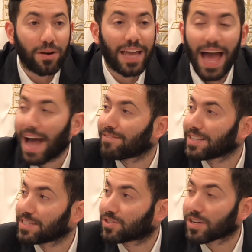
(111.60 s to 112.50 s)
you have
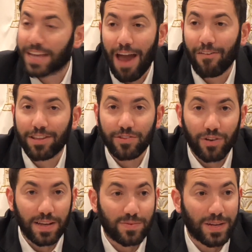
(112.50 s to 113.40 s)
these good character
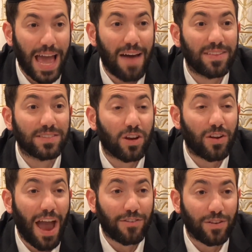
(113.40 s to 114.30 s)
traits, when you have these good
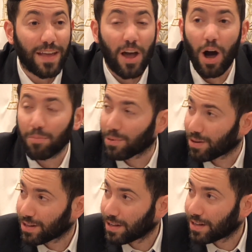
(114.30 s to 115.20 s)
character traits that you're humble
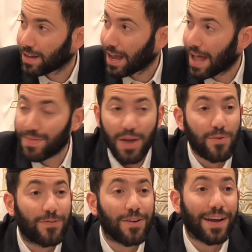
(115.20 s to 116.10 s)
and that
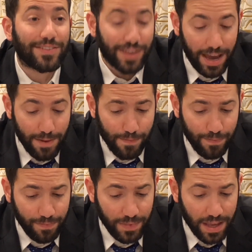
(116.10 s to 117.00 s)
you fear Hashem,
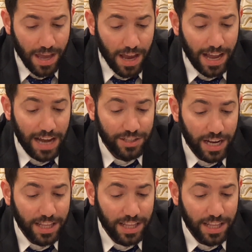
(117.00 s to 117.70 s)
when